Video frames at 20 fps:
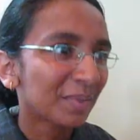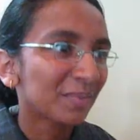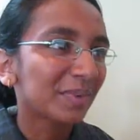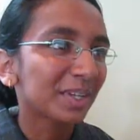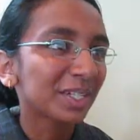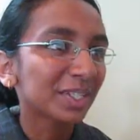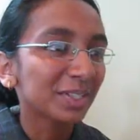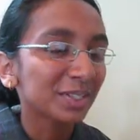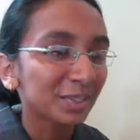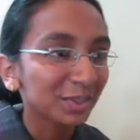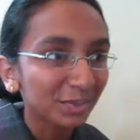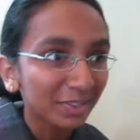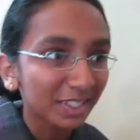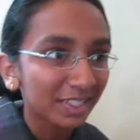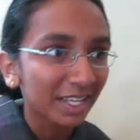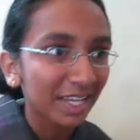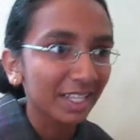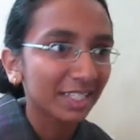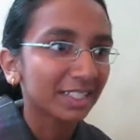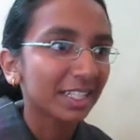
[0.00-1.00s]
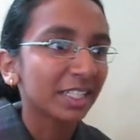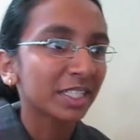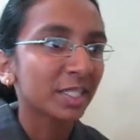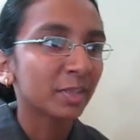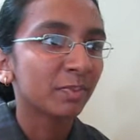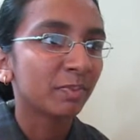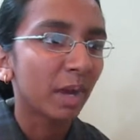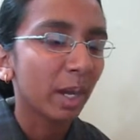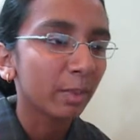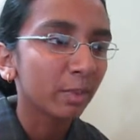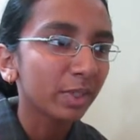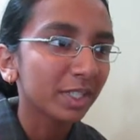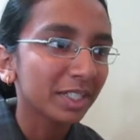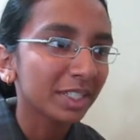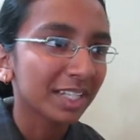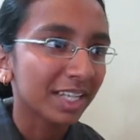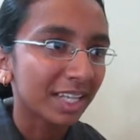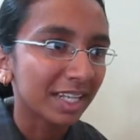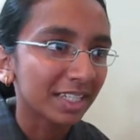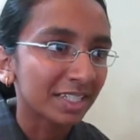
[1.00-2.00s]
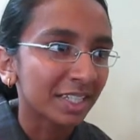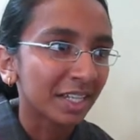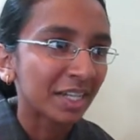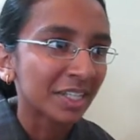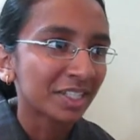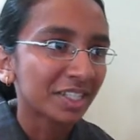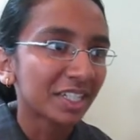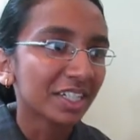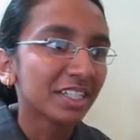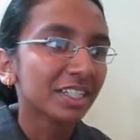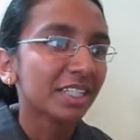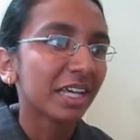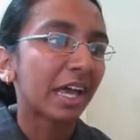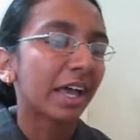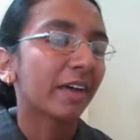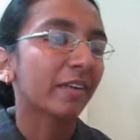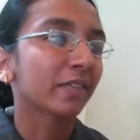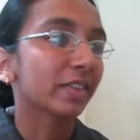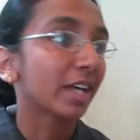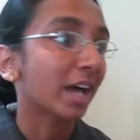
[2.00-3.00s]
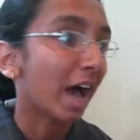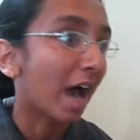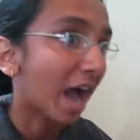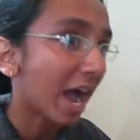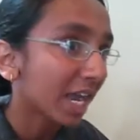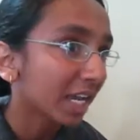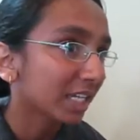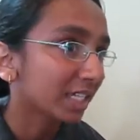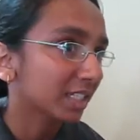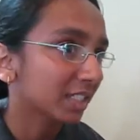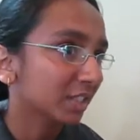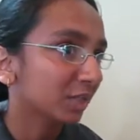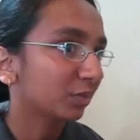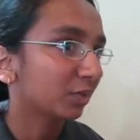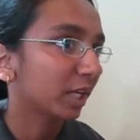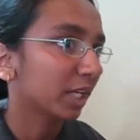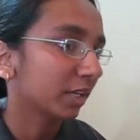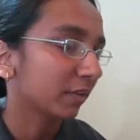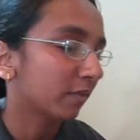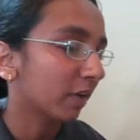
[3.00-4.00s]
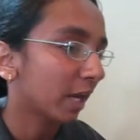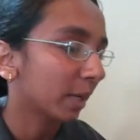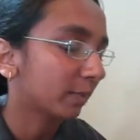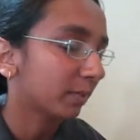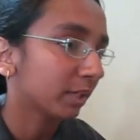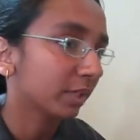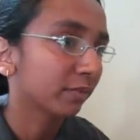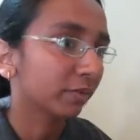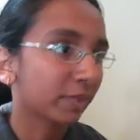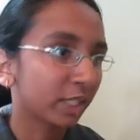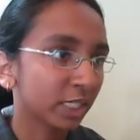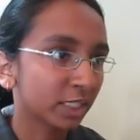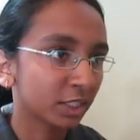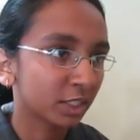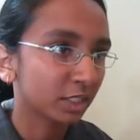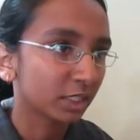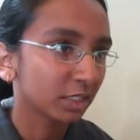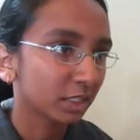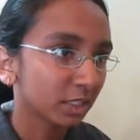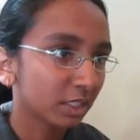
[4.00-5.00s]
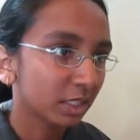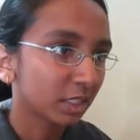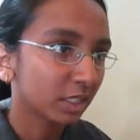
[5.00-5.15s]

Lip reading: But you do realize that Zimbabwe today is considered to have the highest rate of hyperinflation.